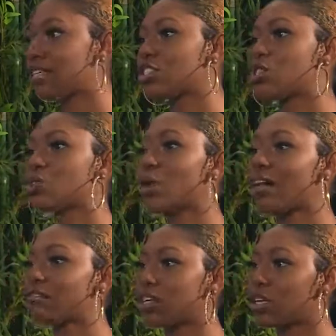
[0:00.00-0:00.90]
And so
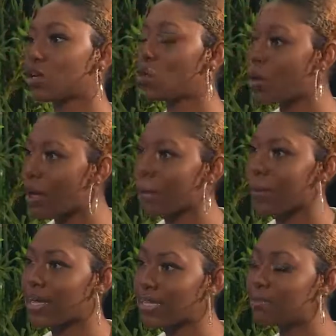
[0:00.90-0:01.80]
I've done
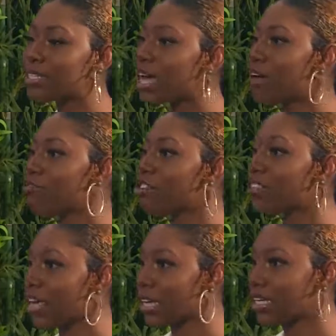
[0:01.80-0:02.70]
a little bit of
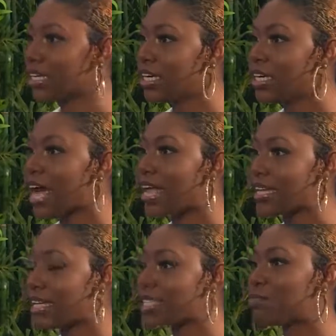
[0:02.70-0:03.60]
everything
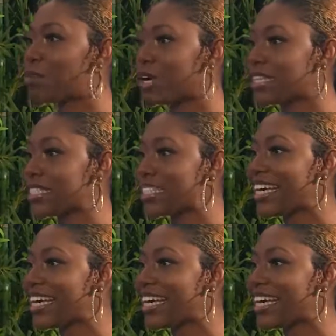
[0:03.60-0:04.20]
at this point.